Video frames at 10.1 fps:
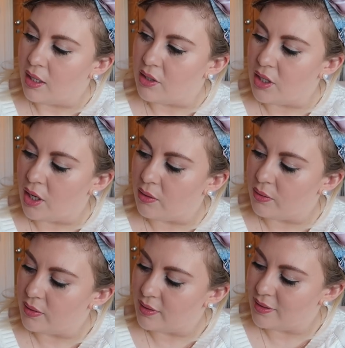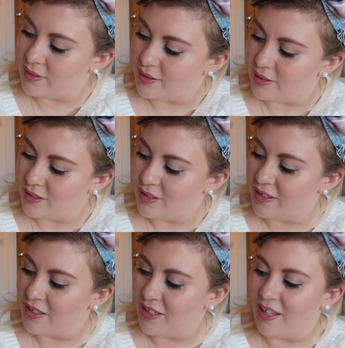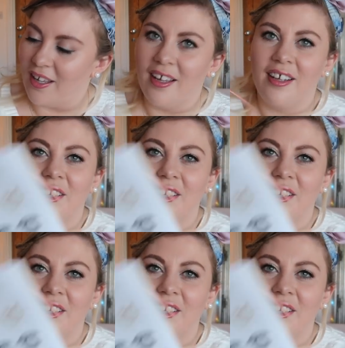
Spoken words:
and notes. Look at that.